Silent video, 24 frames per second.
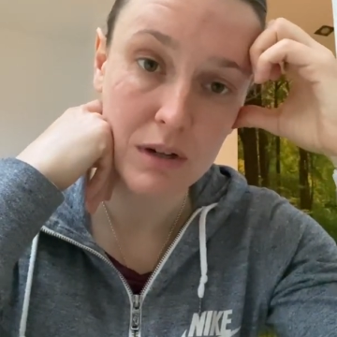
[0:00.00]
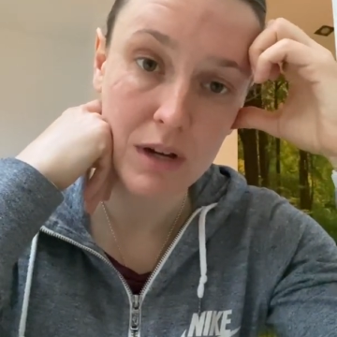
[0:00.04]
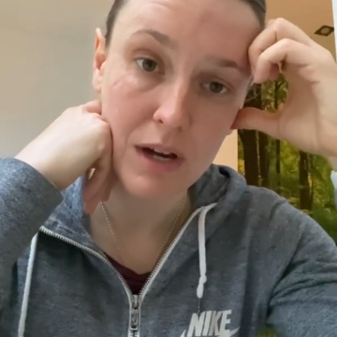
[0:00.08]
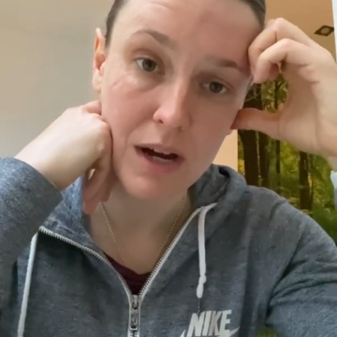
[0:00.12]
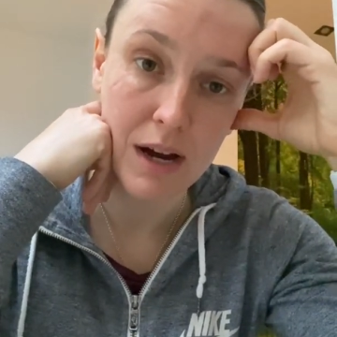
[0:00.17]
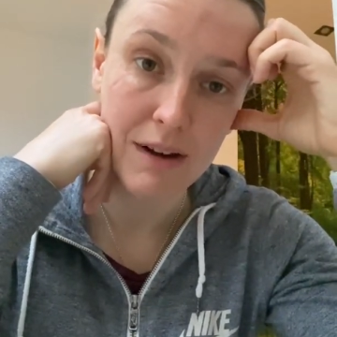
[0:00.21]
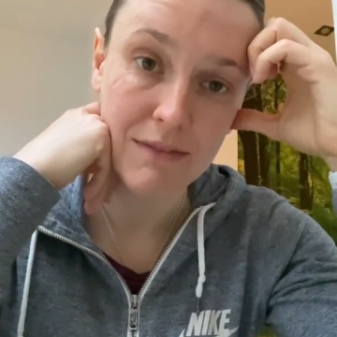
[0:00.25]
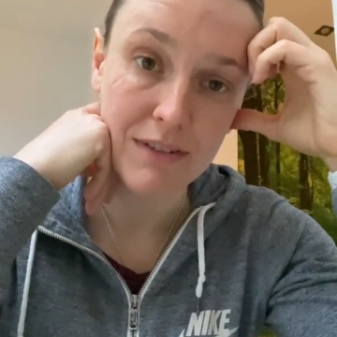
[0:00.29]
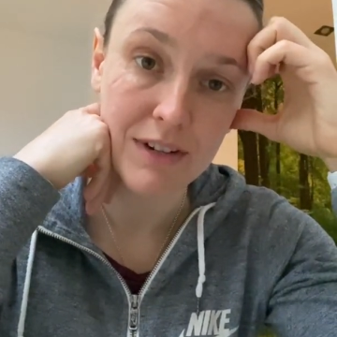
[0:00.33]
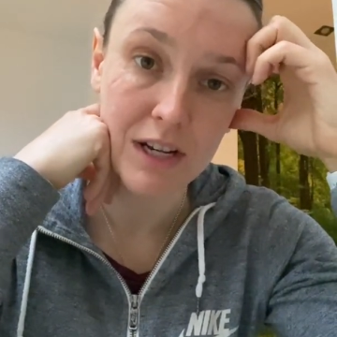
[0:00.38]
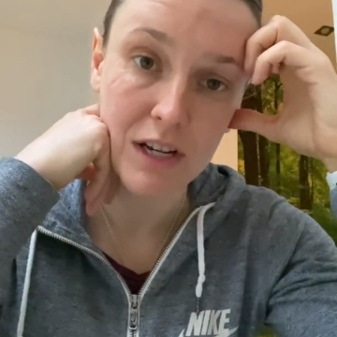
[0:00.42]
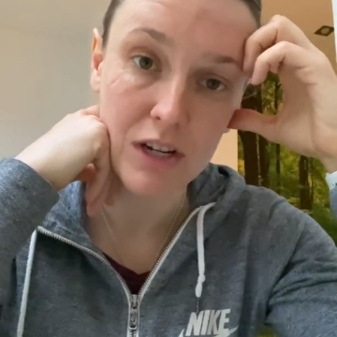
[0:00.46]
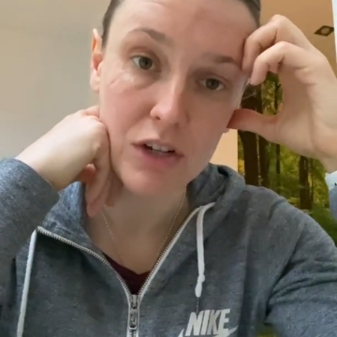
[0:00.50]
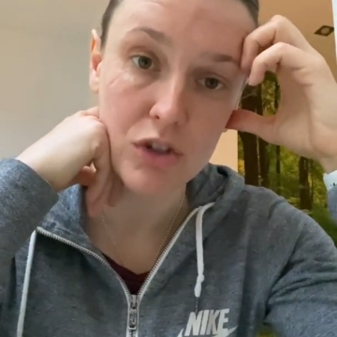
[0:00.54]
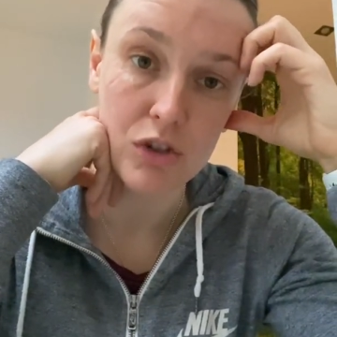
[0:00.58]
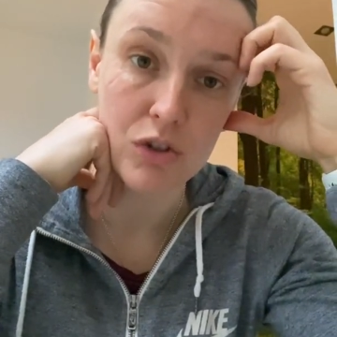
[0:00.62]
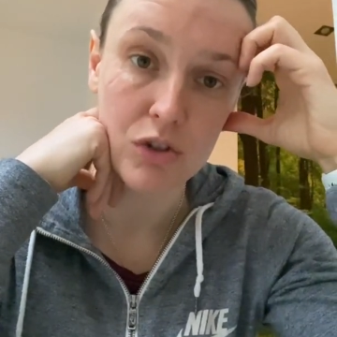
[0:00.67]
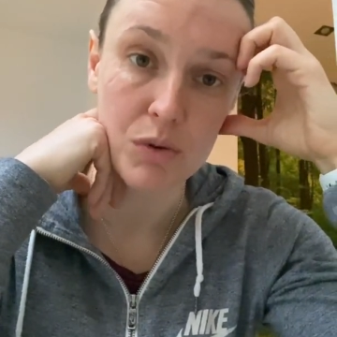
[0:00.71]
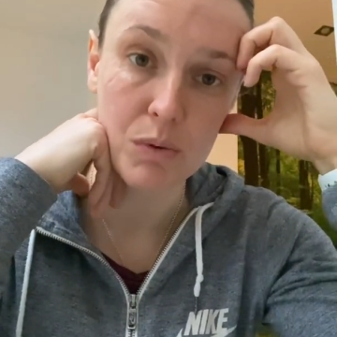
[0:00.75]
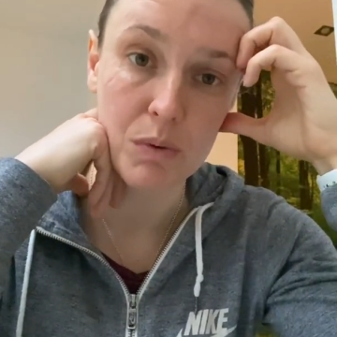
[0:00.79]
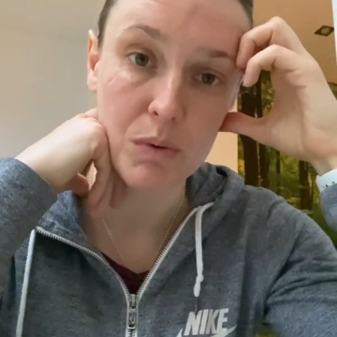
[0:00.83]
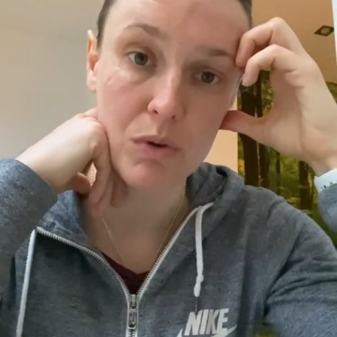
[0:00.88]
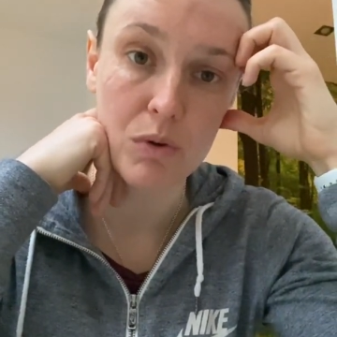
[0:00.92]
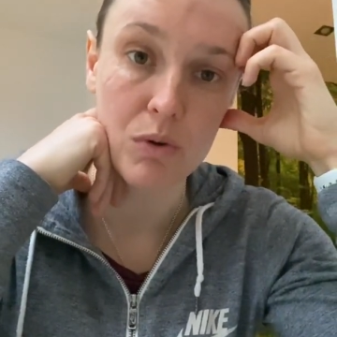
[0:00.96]
having
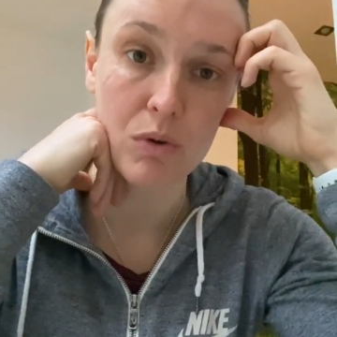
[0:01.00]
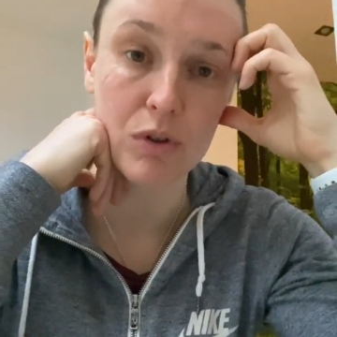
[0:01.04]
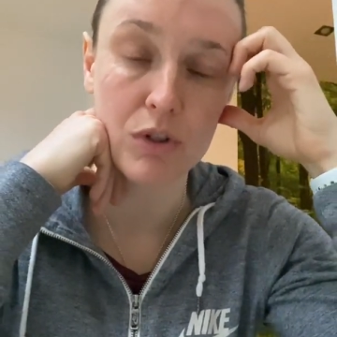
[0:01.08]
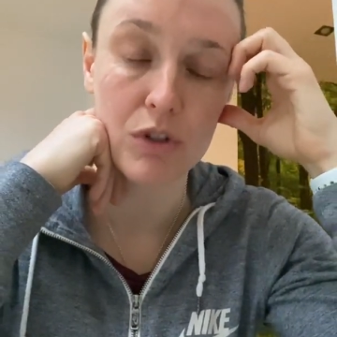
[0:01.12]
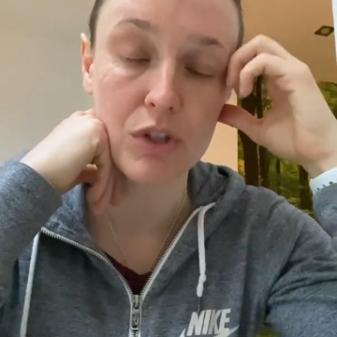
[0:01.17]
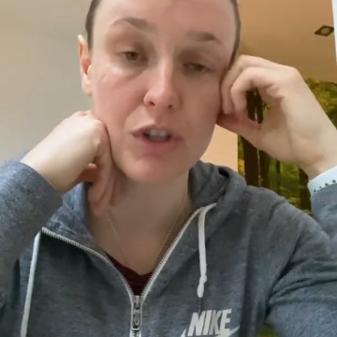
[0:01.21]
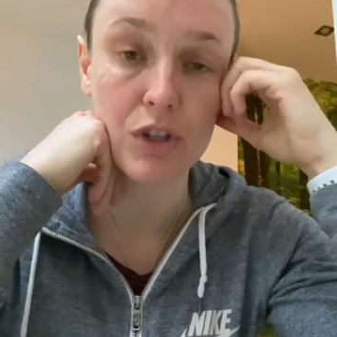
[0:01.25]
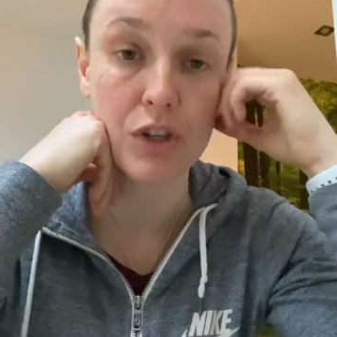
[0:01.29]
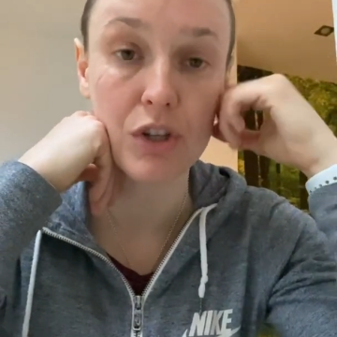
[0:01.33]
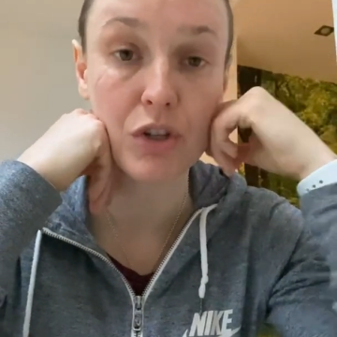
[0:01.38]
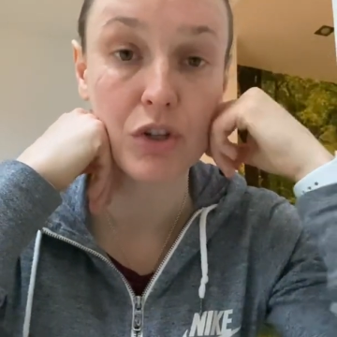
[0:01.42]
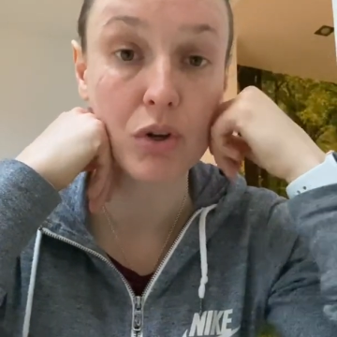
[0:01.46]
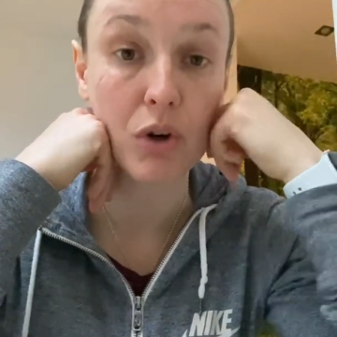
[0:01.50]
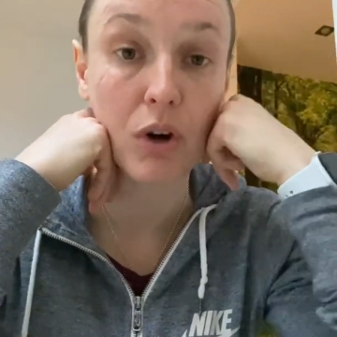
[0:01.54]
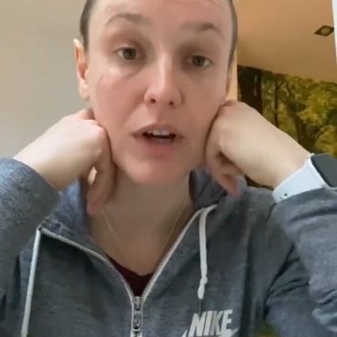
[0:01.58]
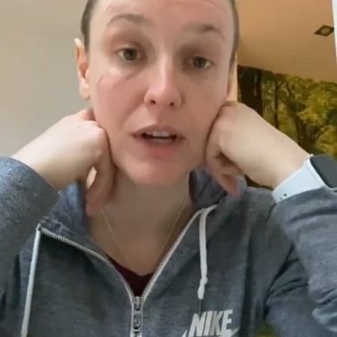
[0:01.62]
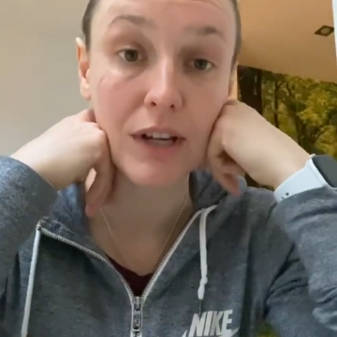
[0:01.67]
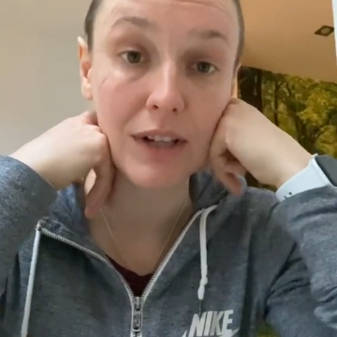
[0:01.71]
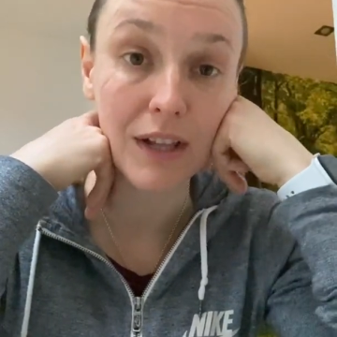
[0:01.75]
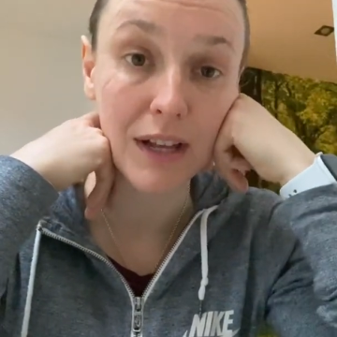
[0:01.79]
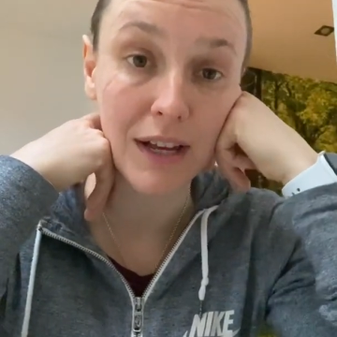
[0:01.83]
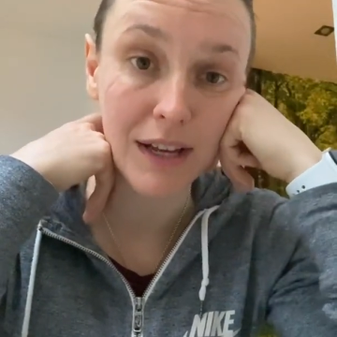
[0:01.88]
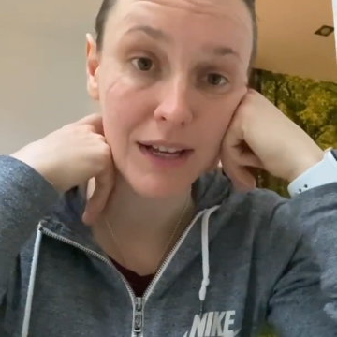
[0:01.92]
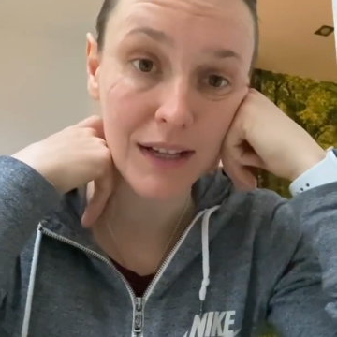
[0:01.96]
issues with going to the
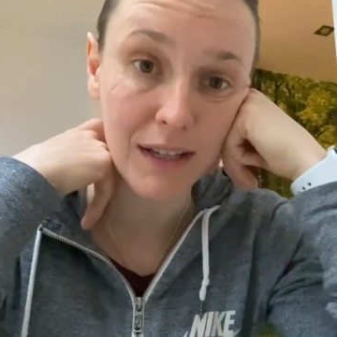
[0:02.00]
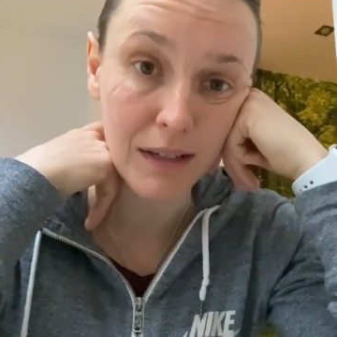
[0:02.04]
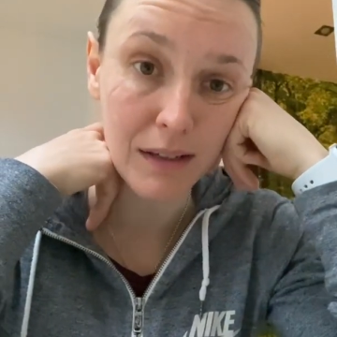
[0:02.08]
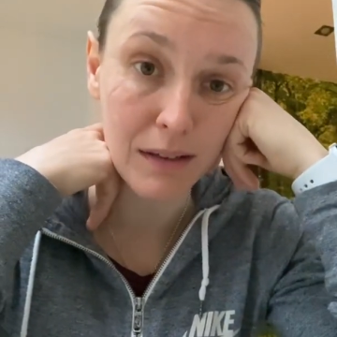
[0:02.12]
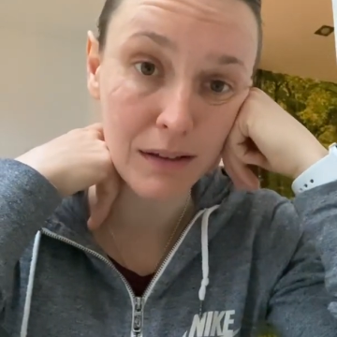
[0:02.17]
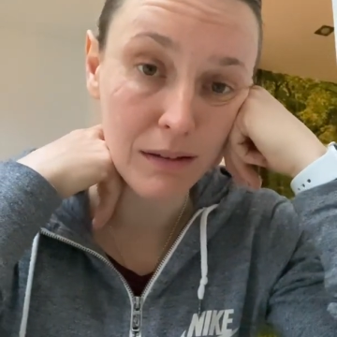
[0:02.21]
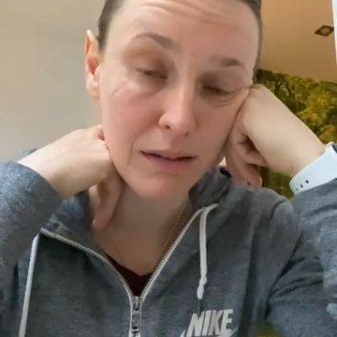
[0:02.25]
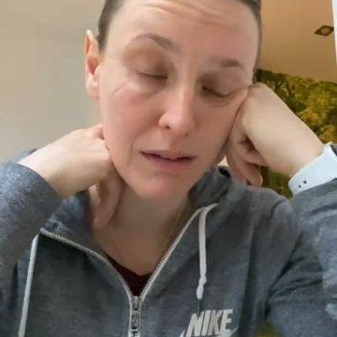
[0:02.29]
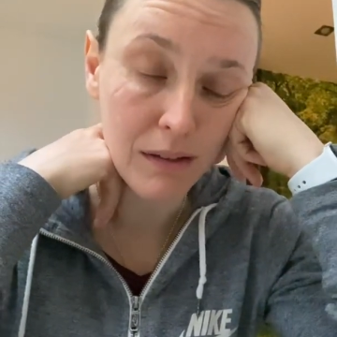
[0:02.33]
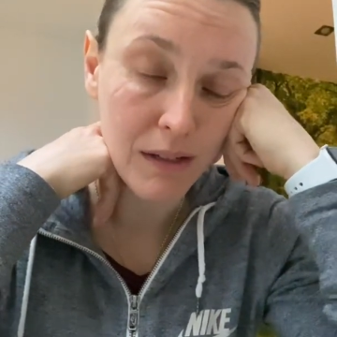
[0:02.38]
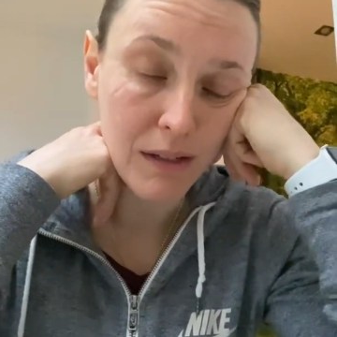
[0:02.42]
toilet and